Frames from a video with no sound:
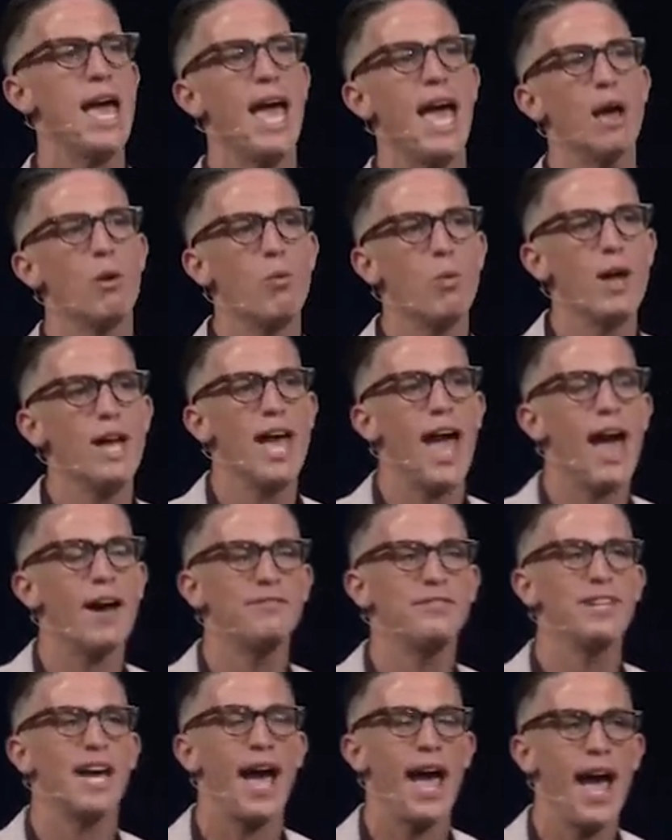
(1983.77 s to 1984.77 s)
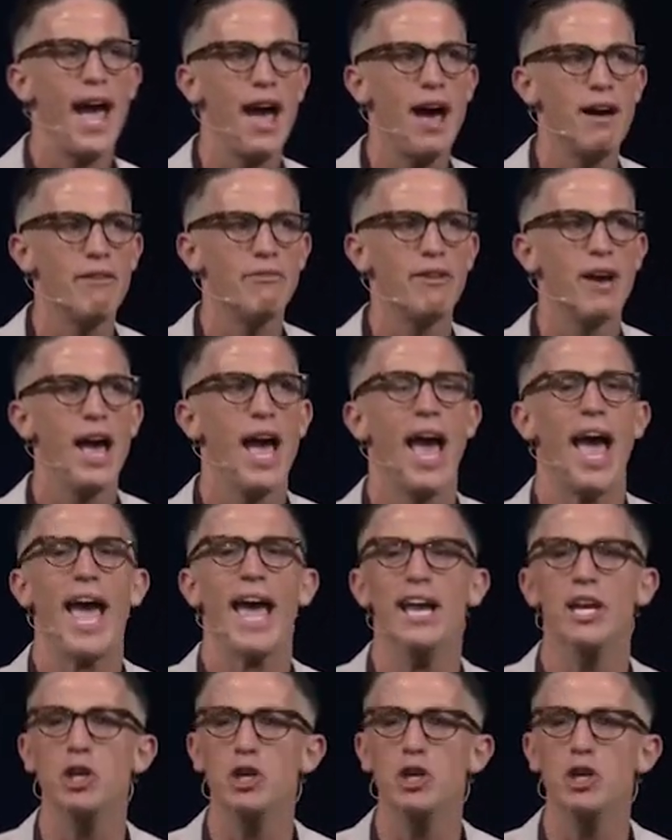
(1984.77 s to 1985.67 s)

And we have to have a